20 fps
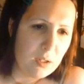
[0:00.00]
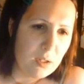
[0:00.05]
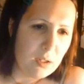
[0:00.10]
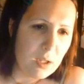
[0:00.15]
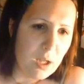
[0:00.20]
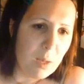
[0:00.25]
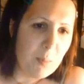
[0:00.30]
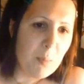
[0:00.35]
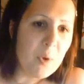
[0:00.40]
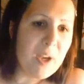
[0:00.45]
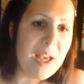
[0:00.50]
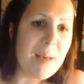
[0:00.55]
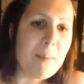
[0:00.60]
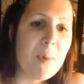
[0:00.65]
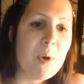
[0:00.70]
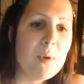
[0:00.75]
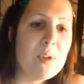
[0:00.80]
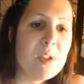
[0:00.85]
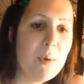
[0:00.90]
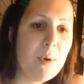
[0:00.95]
And we'll get
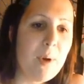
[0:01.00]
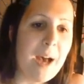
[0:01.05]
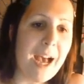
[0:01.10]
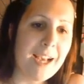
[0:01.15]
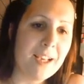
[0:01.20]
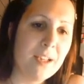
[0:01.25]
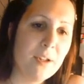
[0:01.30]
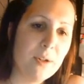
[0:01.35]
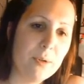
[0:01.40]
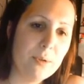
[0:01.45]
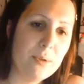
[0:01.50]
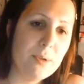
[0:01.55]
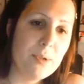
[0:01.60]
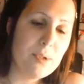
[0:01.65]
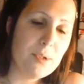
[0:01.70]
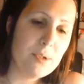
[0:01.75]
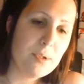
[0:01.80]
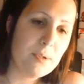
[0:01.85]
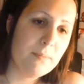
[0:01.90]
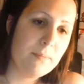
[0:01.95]
multiple
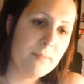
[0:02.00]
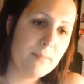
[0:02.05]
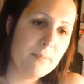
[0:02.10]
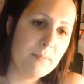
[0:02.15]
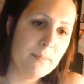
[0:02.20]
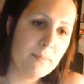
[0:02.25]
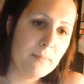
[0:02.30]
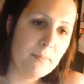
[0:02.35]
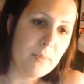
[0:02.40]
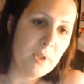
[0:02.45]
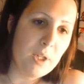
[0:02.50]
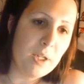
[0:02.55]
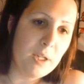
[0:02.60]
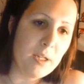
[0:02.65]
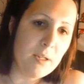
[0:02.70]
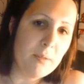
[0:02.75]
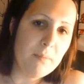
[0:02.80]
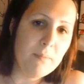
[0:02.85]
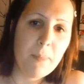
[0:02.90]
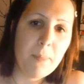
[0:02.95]
angles, you know.